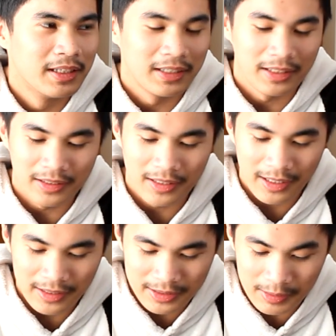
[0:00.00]
Click
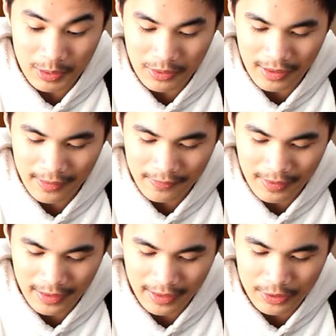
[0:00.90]
like, subscribe
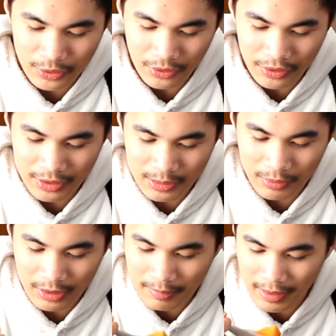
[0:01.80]
while I enjoy this
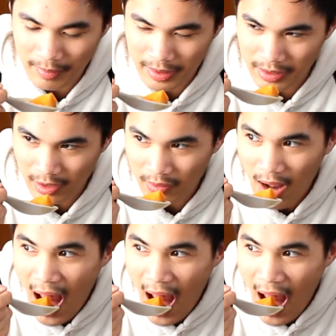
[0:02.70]
pudding by myself.